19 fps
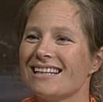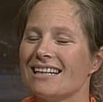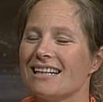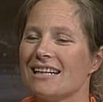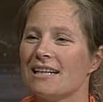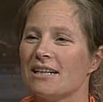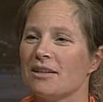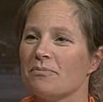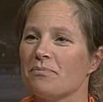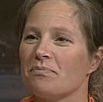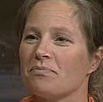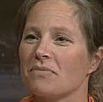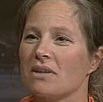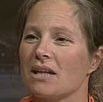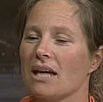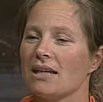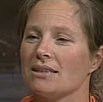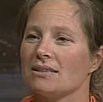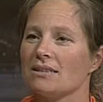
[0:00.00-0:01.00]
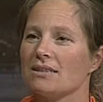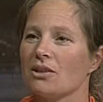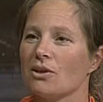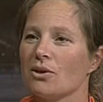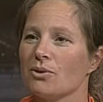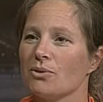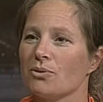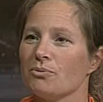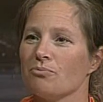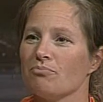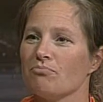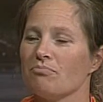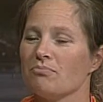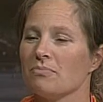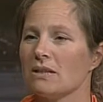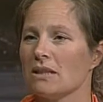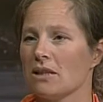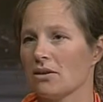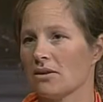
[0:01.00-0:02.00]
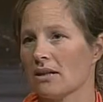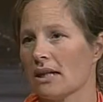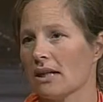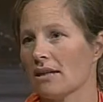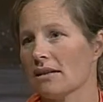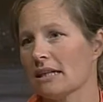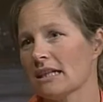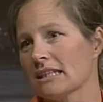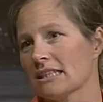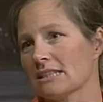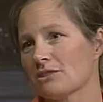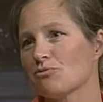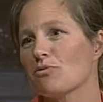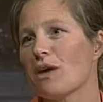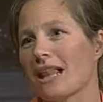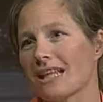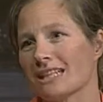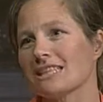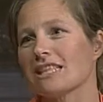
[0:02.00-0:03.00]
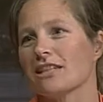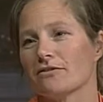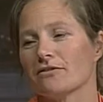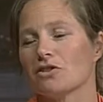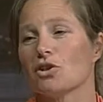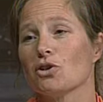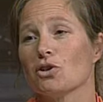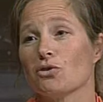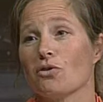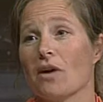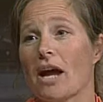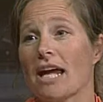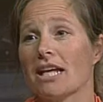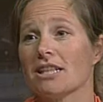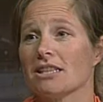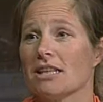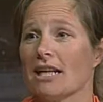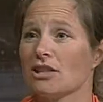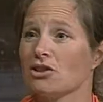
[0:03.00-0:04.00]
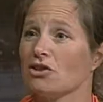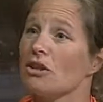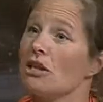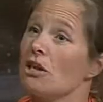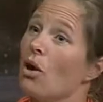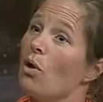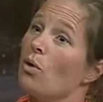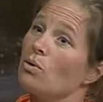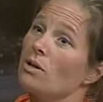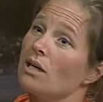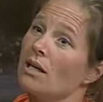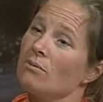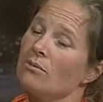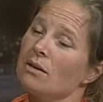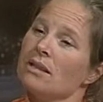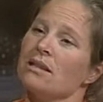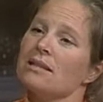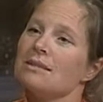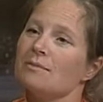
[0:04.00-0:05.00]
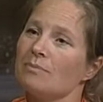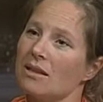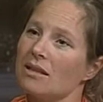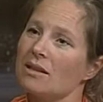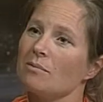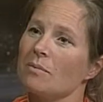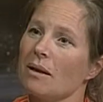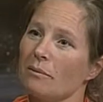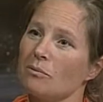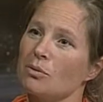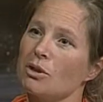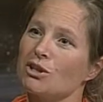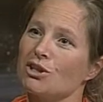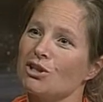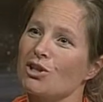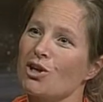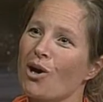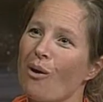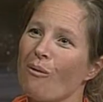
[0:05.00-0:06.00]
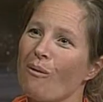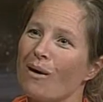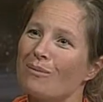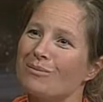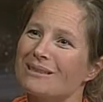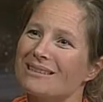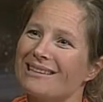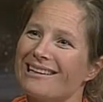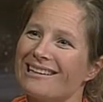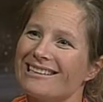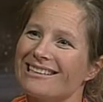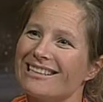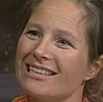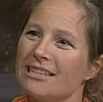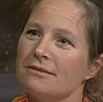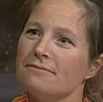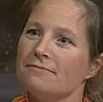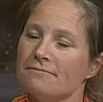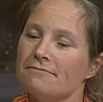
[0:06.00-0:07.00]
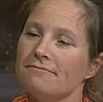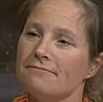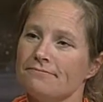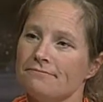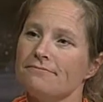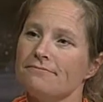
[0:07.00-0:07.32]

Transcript: um, and so yeah, uh, it is relative to your age, and as you get older, we'd expect the blood pressure to go up slightly. Mm.